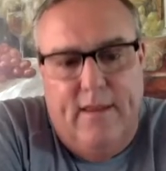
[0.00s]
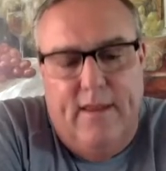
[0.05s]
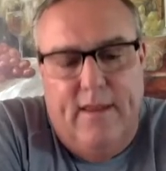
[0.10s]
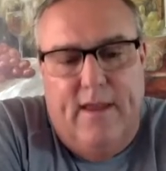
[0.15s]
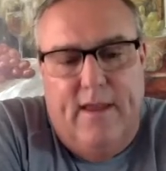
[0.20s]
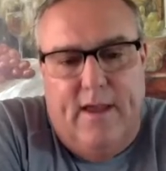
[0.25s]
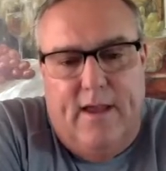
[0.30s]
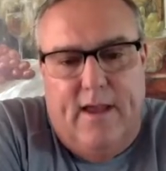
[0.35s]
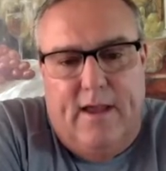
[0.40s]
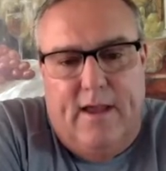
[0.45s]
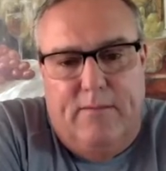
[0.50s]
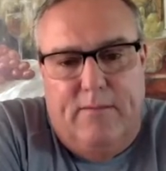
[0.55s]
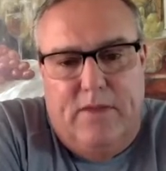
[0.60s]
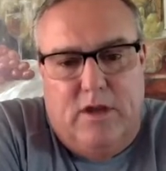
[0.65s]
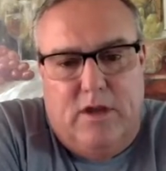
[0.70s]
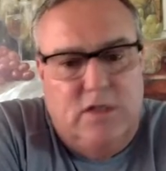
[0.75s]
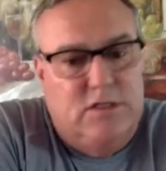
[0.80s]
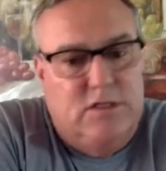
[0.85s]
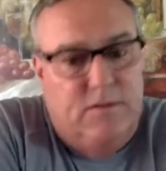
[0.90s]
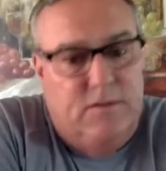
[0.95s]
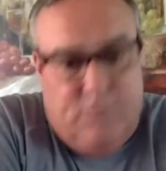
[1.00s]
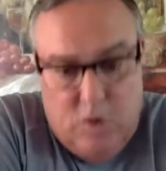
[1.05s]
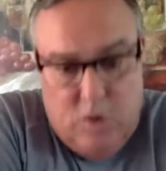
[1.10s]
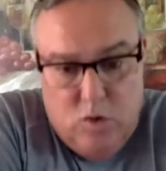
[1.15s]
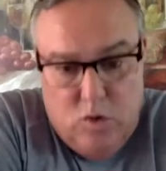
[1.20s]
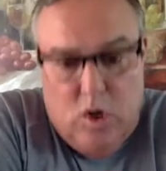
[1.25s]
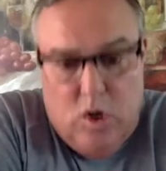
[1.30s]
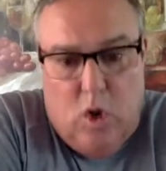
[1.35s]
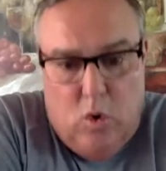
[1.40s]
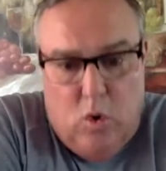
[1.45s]
uh, because if
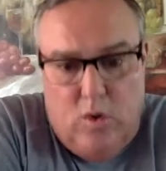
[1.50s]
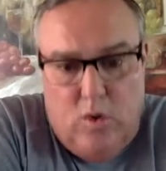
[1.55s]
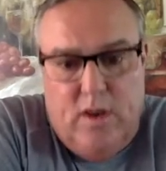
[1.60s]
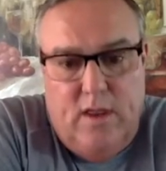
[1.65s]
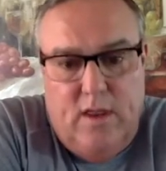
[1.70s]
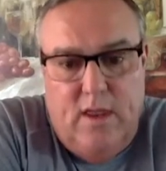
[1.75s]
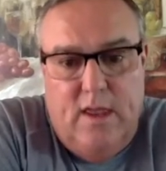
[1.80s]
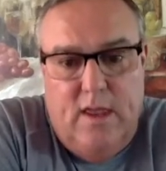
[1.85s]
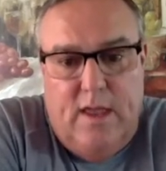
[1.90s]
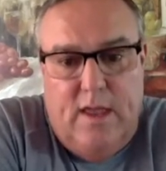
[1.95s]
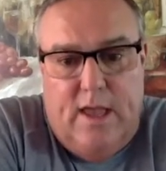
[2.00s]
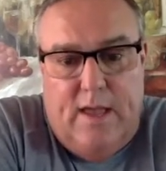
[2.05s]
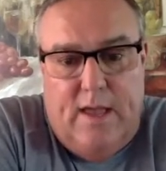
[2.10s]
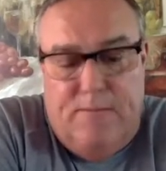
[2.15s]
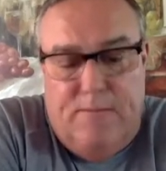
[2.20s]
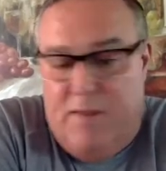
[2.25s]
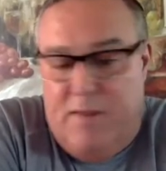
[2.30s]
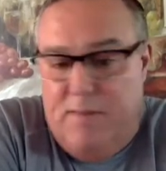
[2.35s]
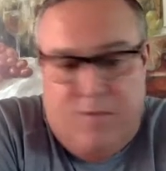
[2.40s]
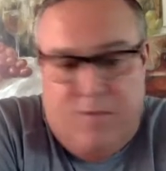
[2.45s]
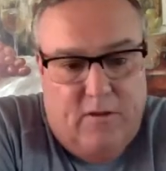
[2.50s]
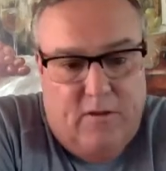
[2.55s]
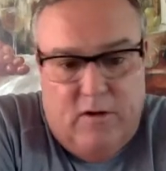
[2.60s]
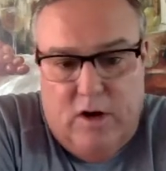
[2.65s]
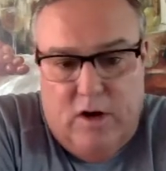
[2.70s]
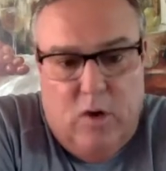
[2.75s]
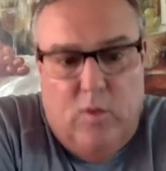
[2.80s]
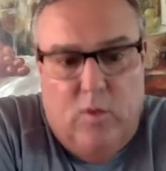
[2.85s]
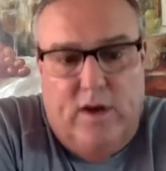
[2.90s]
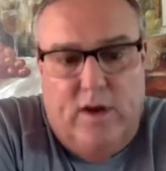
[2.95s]
you don't, uh, people
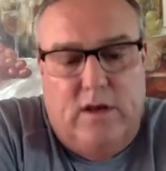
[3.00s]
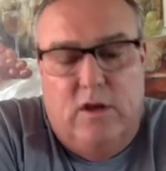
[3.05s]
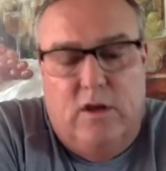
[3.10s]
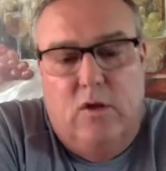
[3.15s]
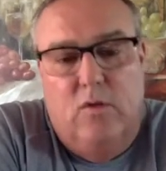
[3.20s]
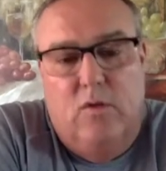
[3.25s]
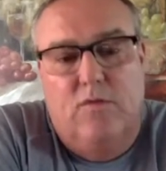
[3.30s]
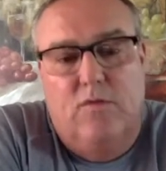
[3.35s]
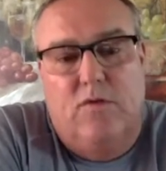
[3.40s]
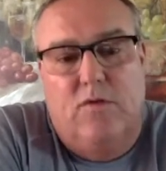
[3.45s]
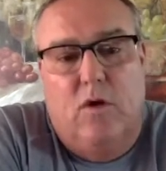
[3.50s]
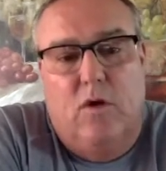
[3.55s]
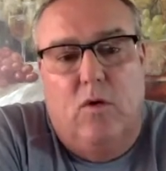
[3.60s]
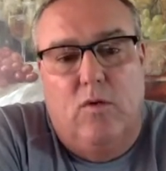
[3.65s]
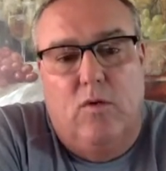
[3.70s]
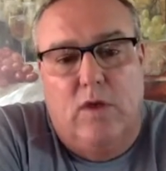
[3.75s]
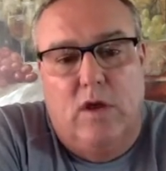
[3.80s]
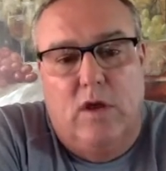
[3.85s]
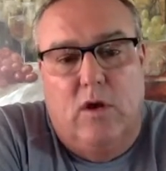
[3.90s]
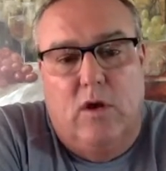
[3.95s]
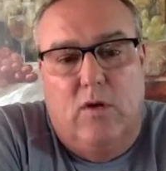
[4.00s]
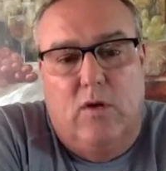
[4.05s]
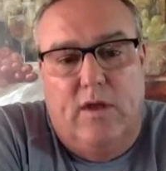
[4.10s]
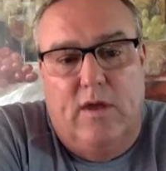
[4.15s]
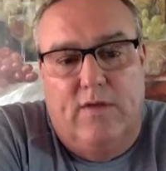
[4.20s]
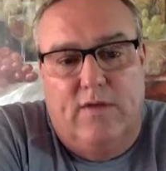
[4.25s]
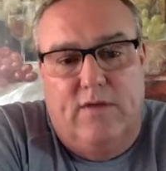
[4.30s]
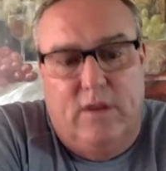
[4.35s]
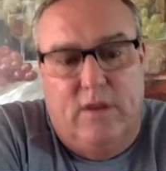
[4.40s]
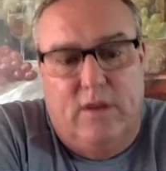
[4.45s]
aren't going to." So you know, he
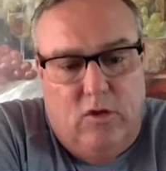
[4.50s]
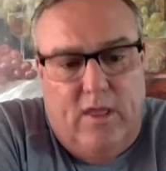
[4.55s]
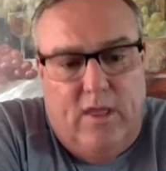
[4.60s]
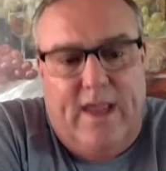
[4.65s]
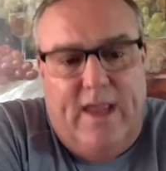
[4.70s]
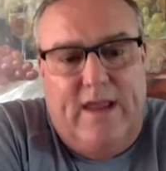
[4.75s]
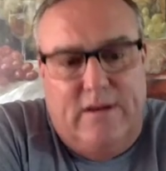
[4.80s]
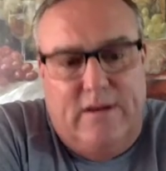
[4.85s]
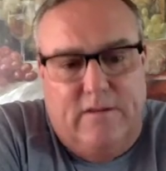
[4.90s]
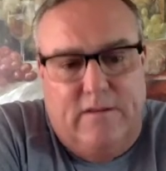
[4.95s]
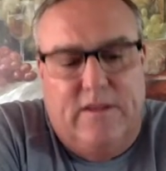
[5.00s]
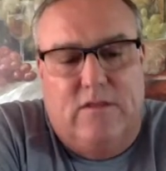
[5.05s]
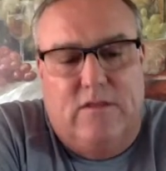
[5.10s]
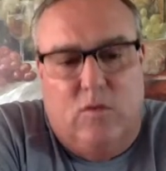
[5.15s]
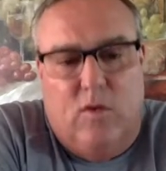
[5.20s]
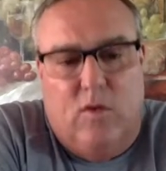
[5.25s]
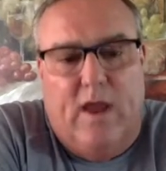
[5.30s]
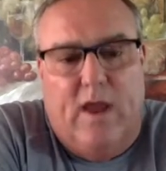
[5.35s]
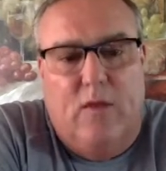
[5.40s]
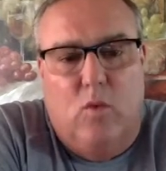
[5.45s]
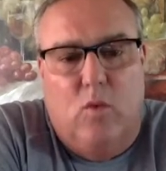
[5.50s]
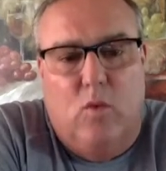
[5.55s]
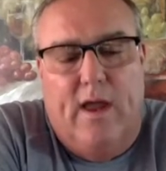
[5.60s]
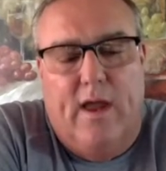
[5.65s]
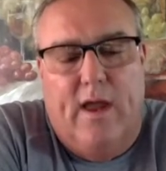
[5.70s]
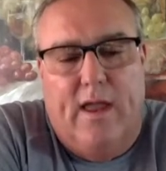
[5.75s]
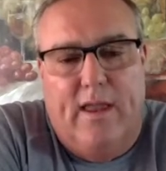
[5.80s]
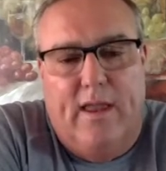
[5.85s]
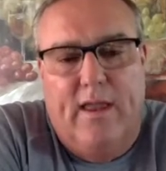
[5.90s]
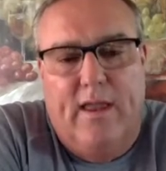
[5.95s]
said, "You'll handle it the right
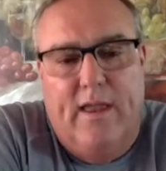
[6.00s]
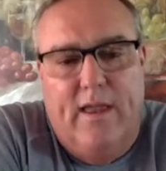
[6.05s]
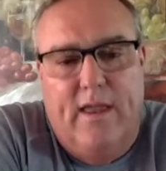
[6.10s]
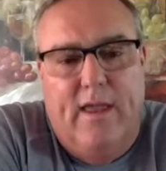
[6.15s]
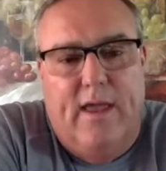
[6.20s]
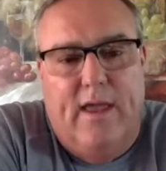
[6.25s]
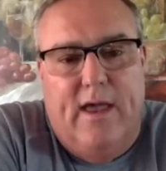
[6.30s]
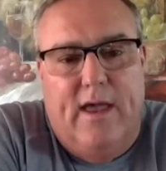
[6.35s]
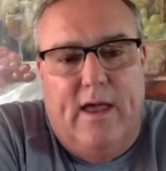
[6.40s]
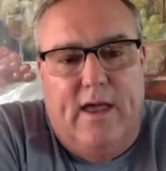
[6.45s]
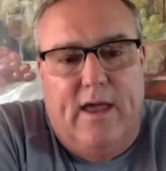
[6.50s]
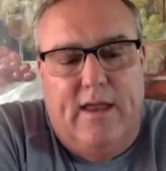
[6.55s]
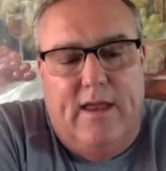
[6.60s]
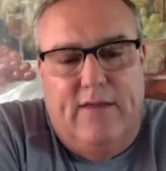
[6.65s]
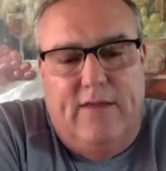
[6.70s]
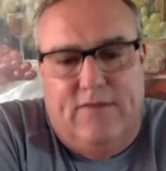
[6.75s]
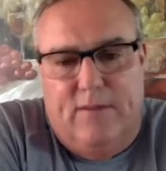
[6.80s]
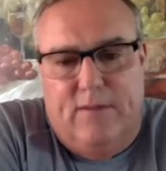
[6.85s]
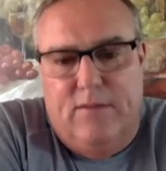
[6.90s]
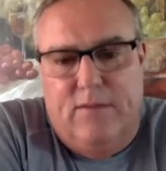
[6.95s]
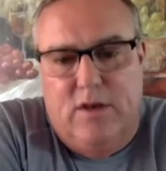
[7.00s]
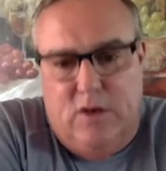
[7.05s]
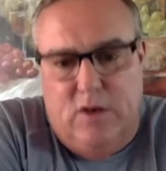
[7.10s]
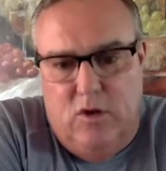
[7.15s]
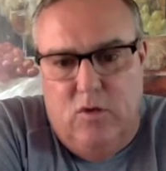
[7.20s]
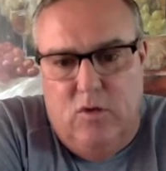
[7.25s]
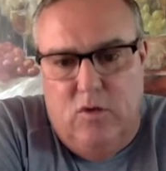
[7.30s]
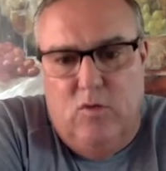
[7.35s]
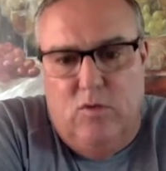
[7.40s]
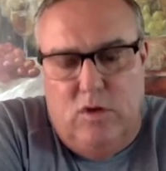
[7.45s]
way." Uh, he said, but
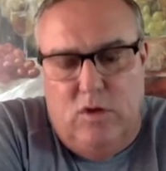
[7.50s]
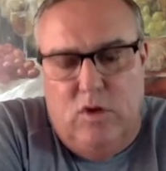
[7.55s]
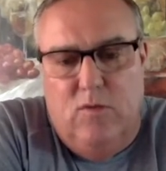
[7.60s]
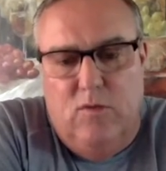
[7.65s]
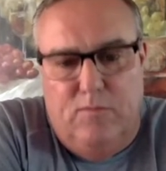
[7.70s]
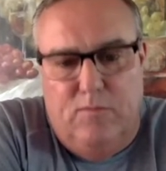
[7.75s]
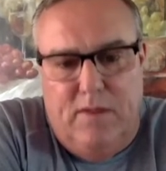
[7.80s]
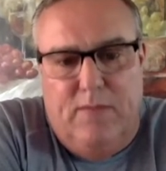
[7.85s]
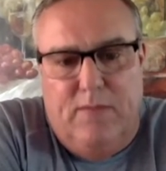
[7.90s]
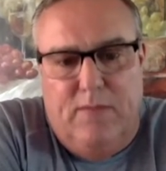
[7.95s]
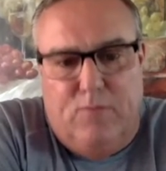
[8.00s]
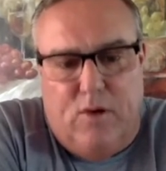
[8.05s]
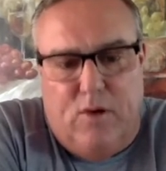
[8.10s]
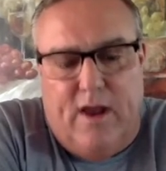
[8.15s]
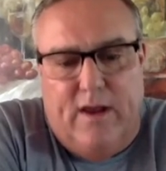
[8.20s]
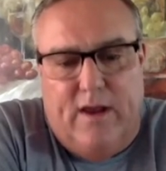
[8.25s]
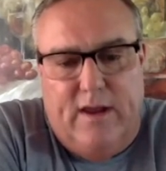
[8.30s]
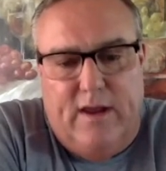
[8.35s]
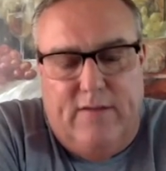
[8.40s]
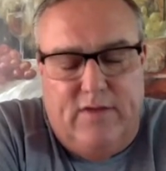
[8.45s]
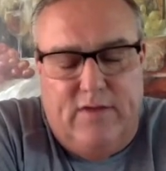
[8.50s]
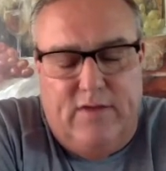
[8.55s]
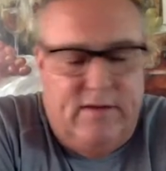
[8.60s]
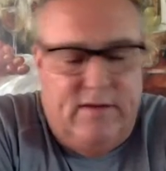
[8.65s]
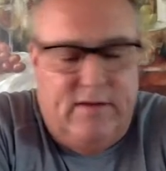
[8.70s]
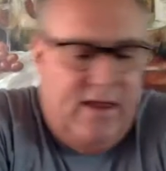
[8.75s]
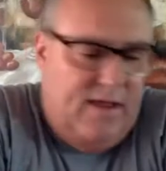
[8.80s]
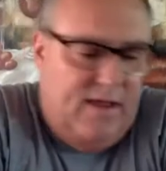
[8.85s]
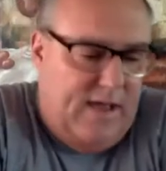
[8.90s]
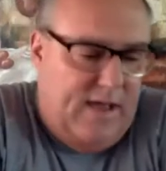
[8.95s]
do do be proud of it.
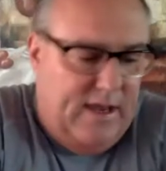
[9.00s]
Now, I,